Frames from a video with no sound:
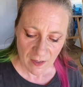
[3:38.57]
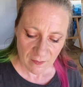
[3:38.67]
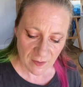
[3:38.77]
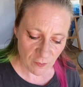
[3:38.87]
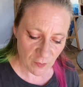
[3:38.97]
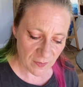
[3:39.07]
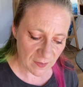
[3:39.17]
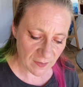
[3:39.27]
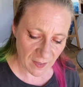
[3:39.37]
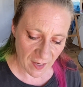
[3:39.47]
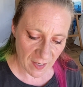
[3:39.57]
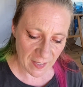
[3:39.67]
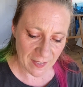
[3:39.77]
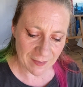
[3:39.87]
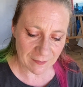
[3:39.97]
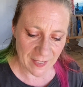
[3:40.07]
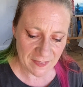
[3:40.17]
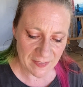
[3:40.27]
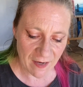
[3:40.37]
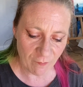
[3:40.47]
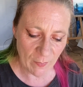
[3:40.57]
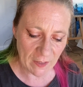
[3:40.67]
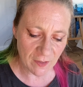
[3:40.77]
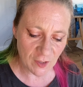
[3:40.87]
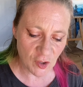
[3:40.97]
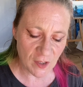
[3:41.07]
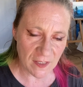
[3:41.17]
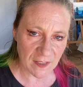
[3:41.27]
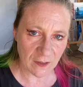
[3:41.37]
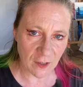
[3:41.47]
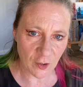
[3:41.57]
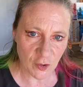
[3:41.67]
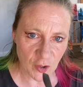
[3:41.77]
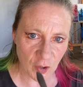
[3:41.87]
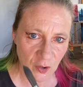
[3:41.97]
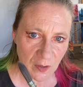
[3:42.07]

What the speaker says: The other thing that I like to have in my collection is a larger